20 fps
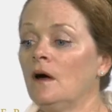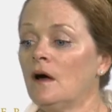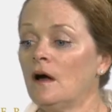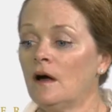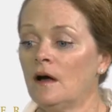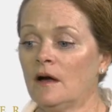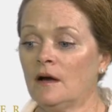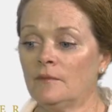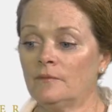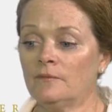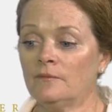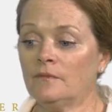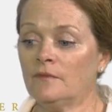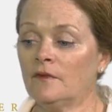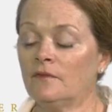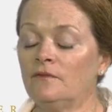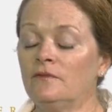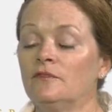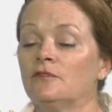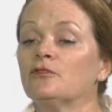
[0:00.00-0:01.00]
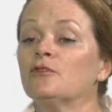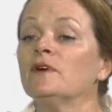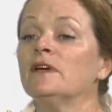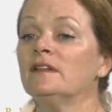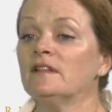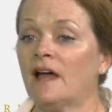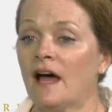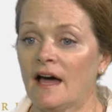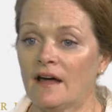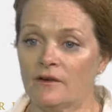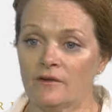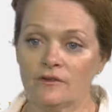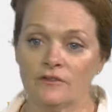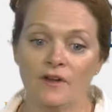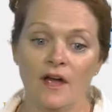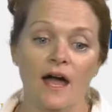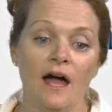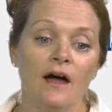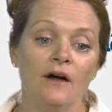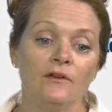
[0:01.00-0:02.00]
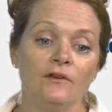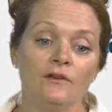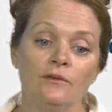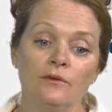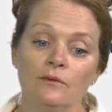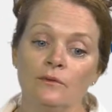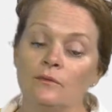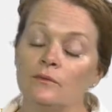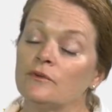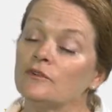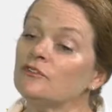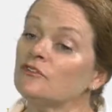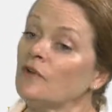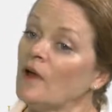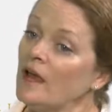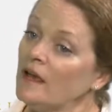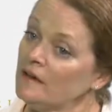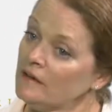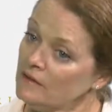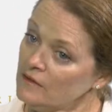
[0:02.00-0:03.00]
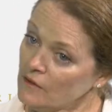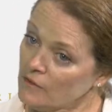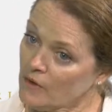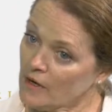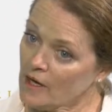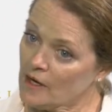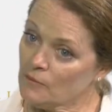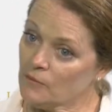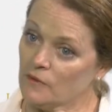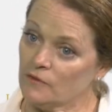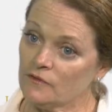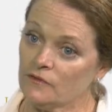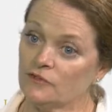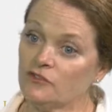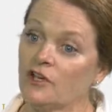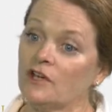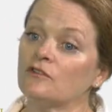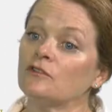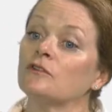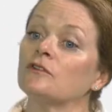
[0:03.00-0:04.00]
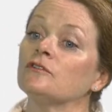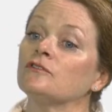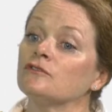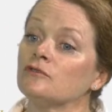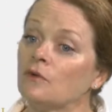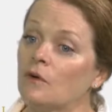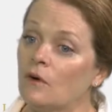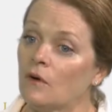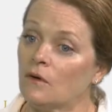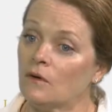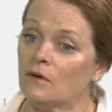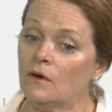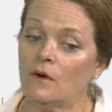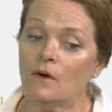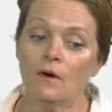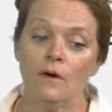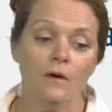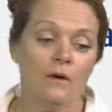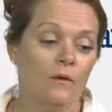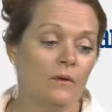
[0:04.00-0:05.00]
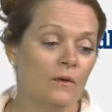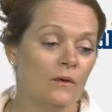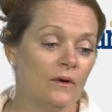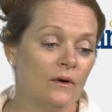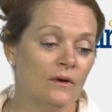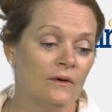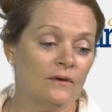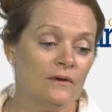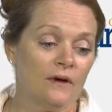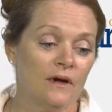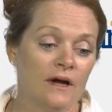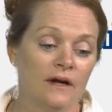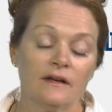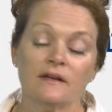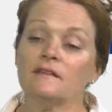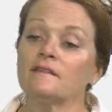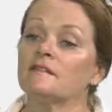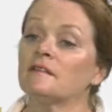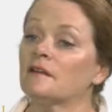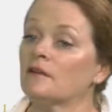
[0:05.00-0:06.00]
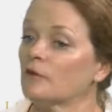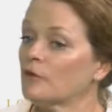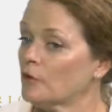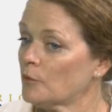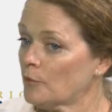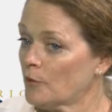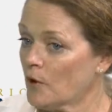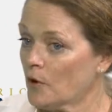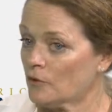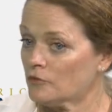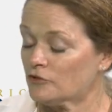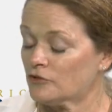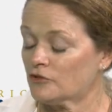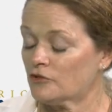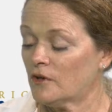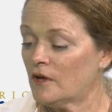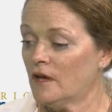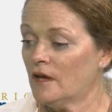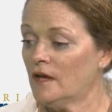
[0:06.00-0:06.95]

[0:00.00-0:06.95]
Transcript: the treat ladders, how you restrain your animals or gentle control or considerate approach.